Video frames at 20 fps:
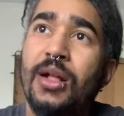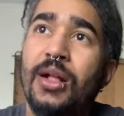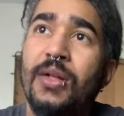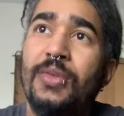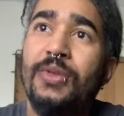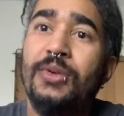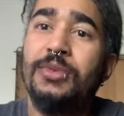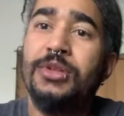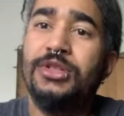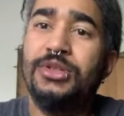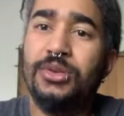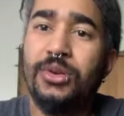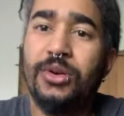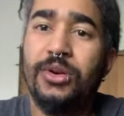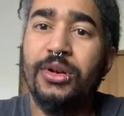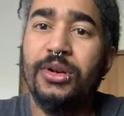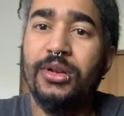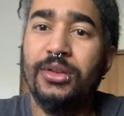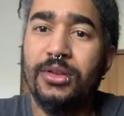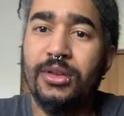the
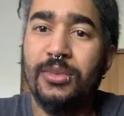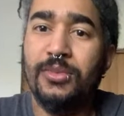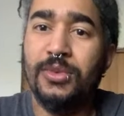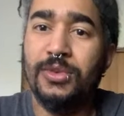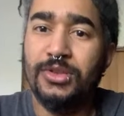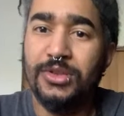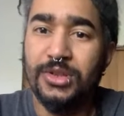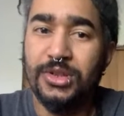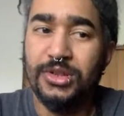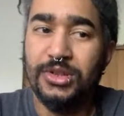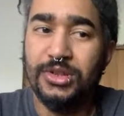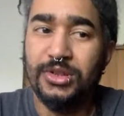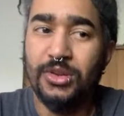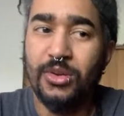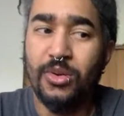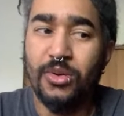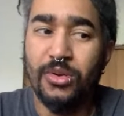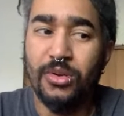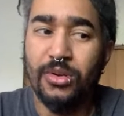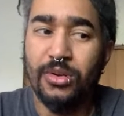majority of them are just
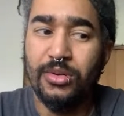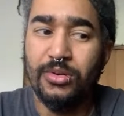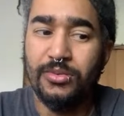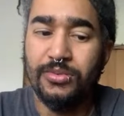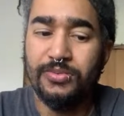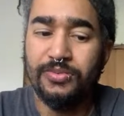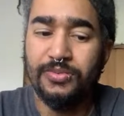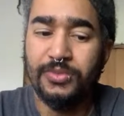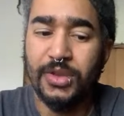corn.